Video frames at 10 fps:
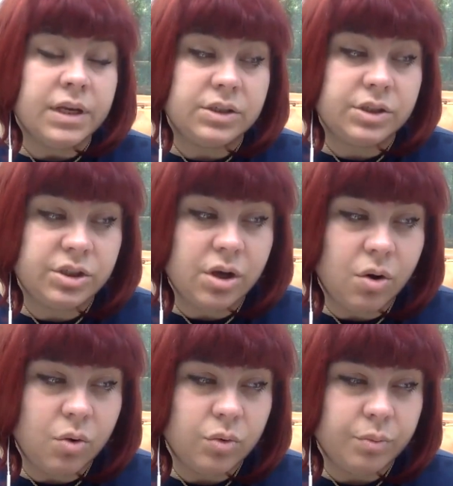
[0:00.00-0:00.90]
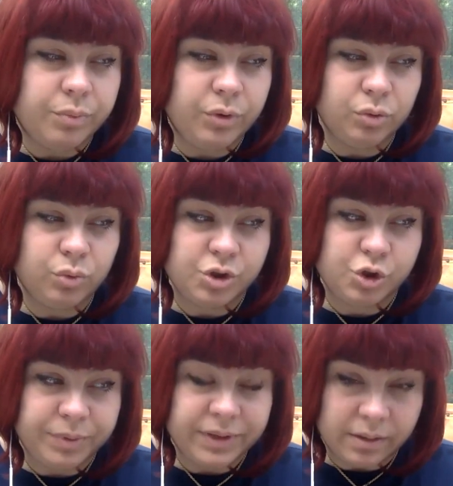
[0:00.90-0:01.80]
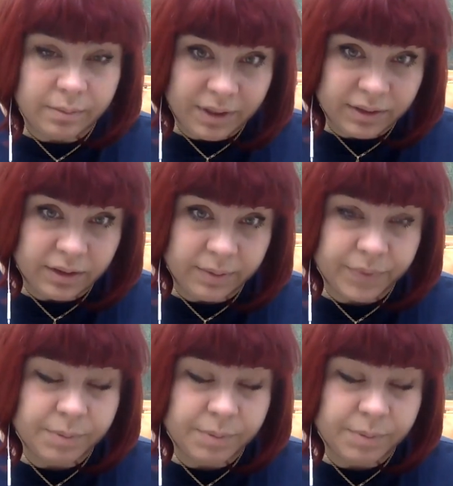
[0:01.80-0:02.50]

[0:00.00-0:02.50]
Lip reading: So Pluto and Jupiter are meeting,